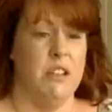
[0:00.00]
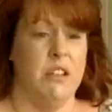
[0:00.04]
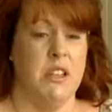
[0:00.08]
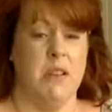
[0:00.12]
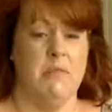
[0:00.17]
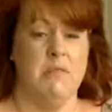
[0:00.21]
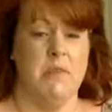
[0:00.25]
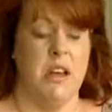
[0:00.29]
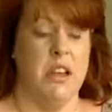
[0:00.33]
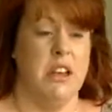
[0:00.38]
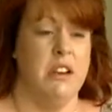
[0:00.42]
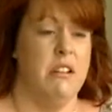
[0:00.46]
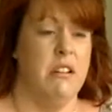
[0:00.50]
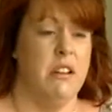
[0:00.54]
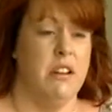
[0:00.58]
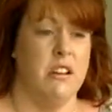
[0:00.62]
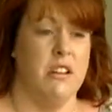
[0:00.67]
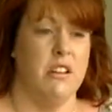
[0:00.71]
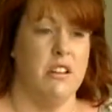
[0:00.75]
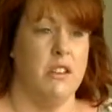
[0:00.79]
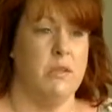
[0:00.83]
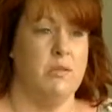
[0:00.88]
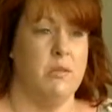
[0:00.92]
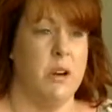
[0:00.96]
time I hear it, it
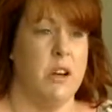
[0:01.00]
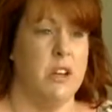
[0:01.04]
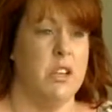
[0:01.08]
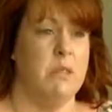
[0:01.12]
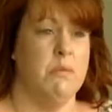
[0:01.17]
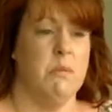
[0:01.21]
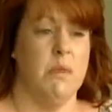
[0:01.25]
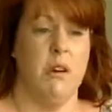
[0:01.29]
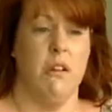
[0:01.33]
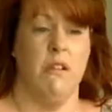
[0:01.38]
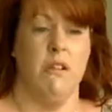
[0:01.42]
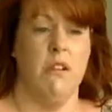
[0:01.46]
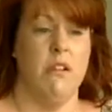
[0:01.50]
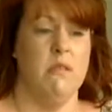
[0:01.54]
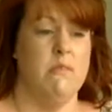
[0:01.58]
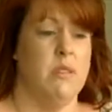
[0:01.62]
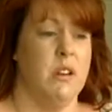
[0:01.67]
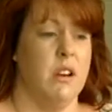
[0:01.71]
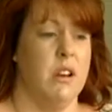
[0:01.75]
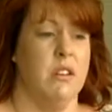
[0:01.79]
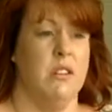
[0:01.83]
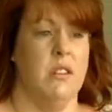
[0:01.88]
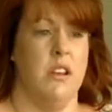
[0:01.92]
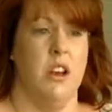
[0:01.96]
just breaks my heart
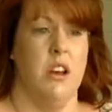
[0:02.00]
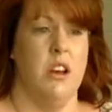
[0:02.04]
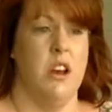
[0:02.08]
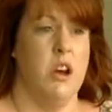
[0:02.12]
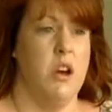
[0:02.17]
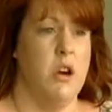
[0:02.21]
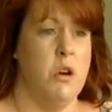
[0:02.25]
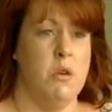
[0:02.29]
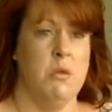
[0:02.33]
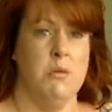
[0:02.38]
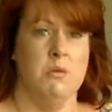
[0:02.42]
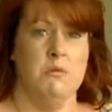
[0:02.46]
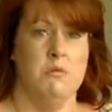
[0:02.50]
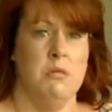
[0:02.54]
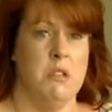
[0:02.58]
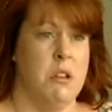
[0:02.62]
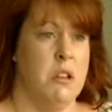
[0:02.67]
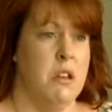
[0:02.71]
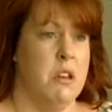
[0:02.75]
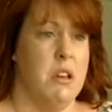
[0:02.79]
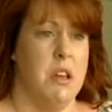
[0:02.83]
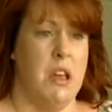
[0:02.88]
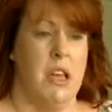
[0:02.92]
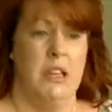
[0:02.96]
because I know
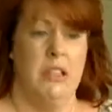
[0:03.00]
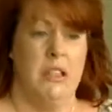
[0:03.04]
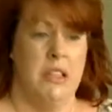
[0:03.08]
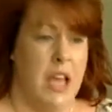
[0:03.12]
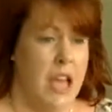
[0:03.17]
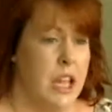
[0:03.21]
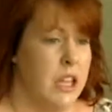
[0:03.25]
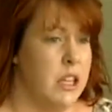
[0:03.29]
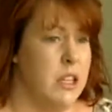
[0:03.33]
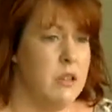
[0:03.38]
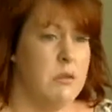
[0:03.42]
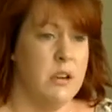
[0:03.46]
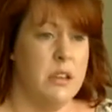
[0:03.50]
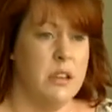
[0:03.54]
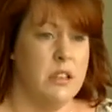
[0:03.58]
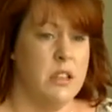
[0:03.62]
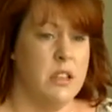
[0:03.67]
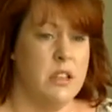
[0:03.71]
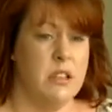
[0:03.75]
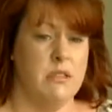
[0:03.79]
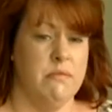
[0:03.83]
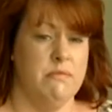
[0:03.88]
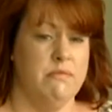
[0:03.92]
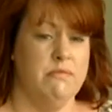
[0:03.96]
exactly what
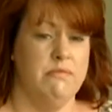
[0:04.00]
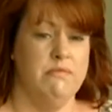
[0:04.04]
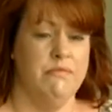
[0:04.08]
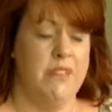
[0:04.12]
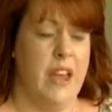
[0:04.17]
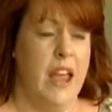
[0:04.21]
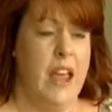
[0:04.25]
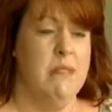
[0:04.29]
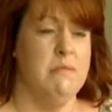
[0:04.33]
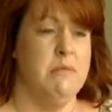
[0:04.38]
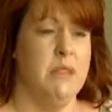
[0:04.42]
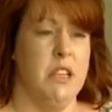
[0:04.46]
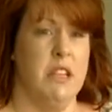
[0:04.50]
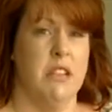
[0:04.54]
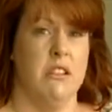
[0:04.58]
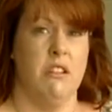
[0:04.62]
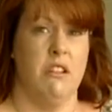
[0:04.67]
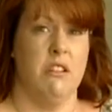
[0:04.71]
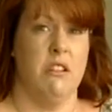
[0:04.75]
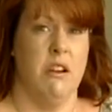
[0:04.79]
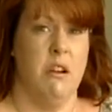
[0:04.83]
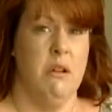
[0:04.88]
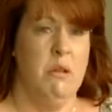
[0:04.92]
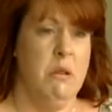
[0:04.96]
these families are
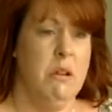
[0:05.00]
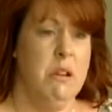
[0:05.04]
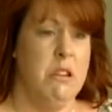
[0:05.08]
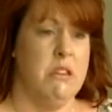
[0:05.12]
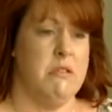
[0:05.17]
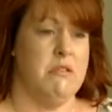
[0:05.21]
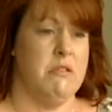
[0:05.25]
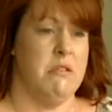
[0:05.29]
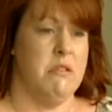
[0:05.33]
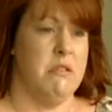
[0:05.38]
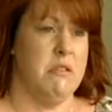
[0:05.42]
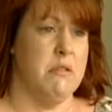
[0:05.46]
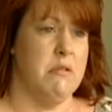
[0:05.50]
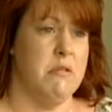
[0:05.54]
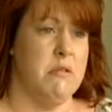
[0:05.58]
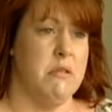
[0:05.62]
going through.